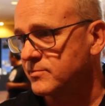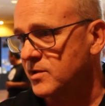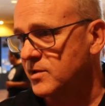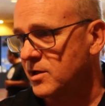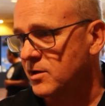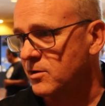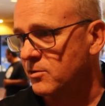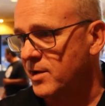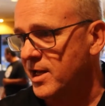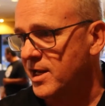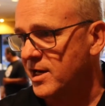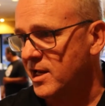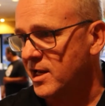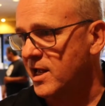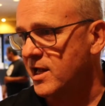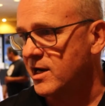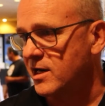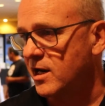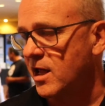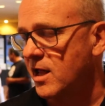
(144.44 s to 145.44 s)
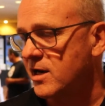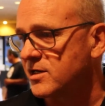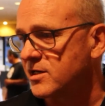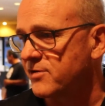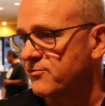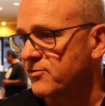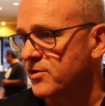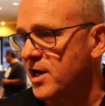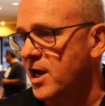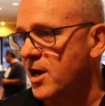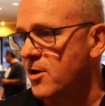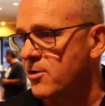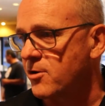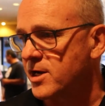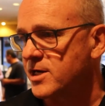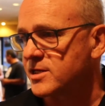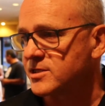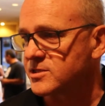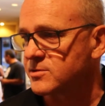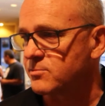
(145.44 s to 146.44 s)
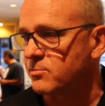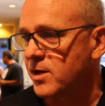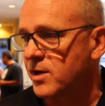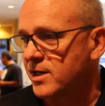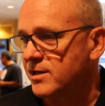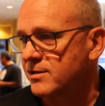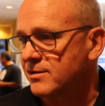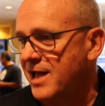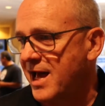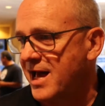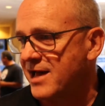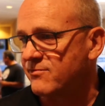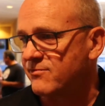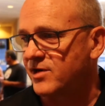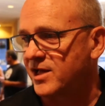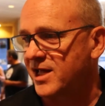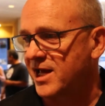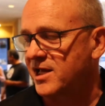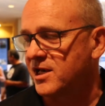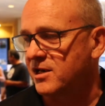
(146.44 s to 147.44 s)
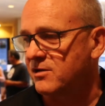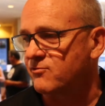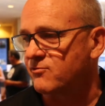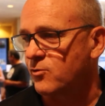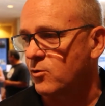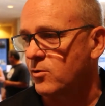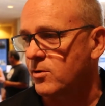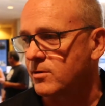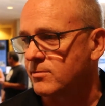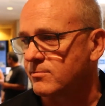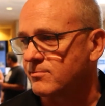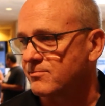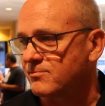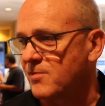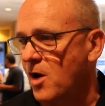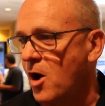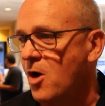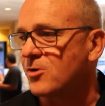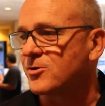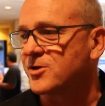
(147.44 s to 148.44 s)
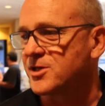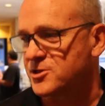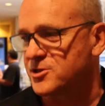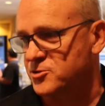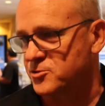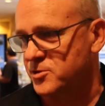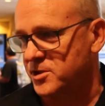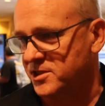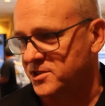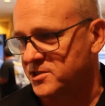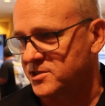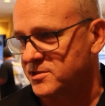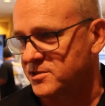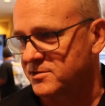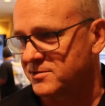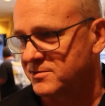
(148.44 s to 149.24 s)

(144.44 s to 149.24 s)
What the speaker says: you know, in a lot of different areas, but advocating for all districts.